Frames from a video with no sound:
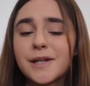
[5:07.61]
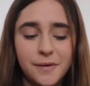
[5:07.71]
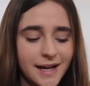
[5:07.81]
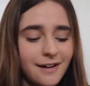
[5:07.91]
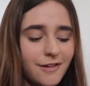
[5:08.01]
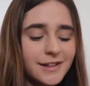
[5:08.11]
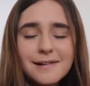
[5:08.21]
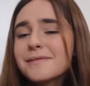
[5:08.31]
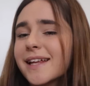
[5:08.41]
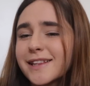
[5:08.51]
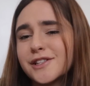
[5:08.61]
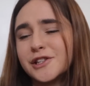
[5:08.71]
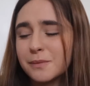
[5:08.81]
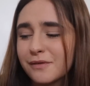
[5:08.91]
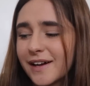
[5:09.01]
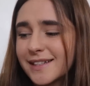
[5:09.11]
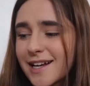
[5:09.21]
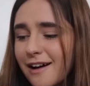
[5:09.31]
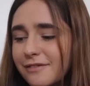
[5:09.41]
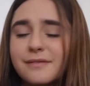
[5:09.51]
So we're kind of all done with like the super fun
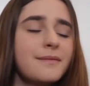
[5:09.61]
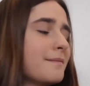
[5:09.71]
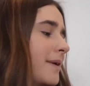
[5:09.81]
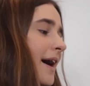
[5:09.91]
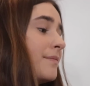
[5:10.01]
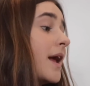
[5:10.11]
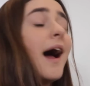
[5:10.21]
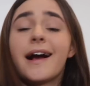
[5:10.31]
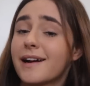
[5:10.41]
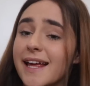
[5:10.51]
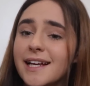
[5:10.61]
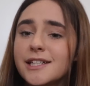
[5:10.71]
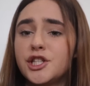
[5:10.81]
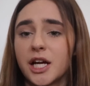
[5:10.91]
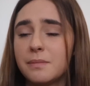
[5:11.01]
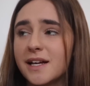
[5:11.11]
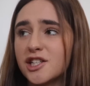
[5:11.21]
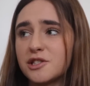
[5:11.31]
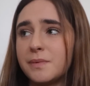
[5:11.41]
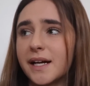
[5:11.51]
stuff, but I got a can of chickpeas just